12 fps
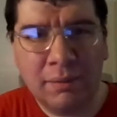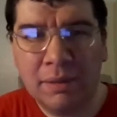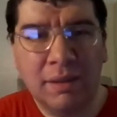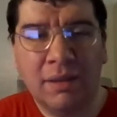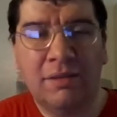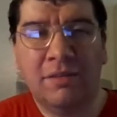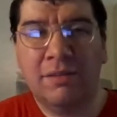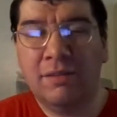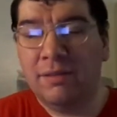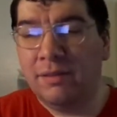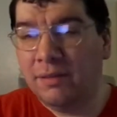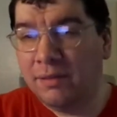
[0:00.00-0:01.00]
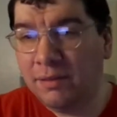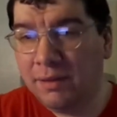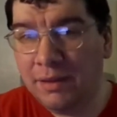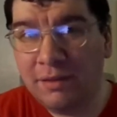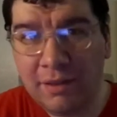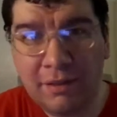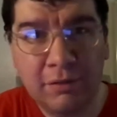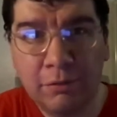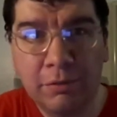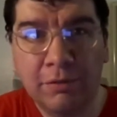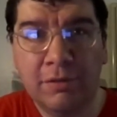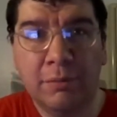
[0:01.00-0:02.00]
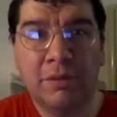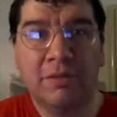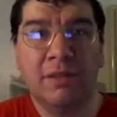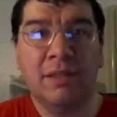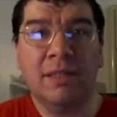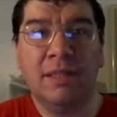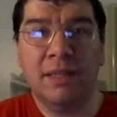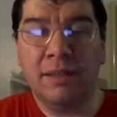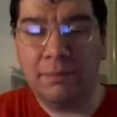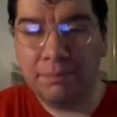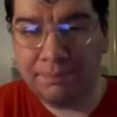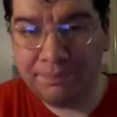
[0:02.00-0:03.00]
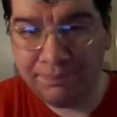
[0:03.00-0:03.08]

I mean, it's as gruesome as it can get.